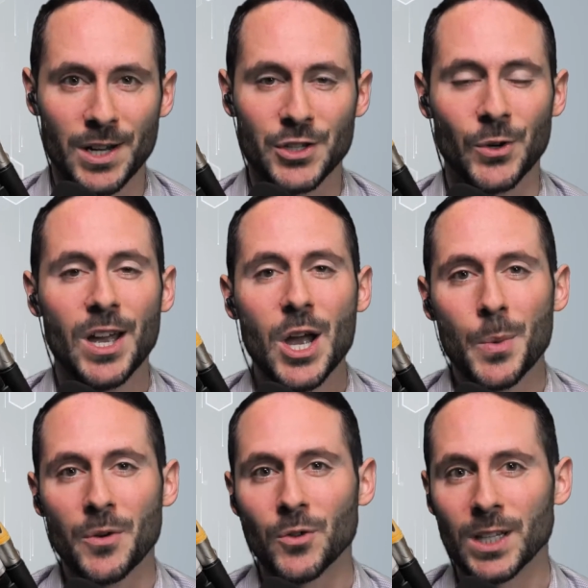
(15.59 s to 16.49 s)
So we
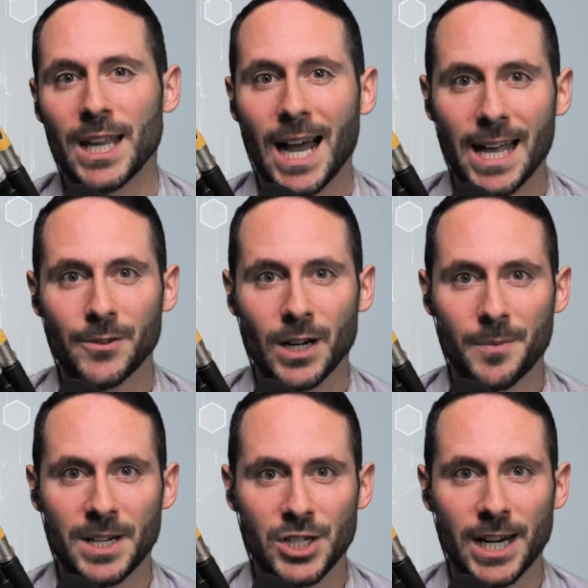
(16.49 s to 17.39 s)
really highly
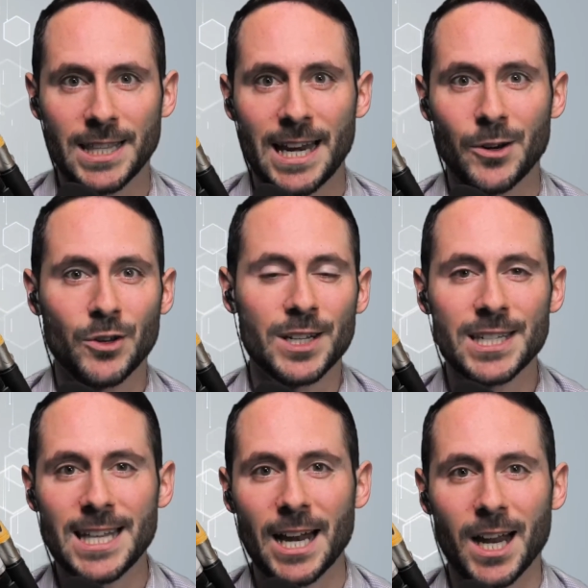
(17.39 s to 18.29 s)
recommend checking that out. You can see
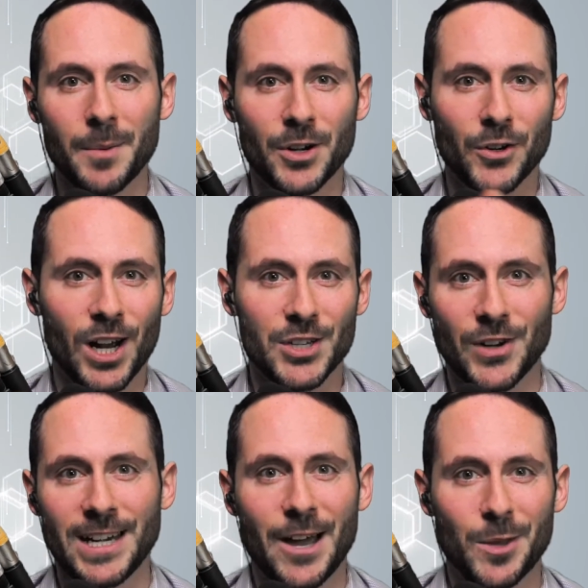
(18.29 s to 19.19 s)
that coming across right
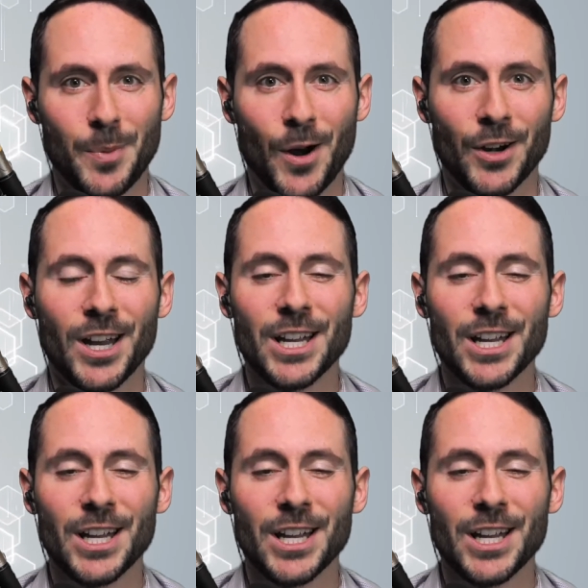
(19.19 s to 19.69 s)
now, the bar.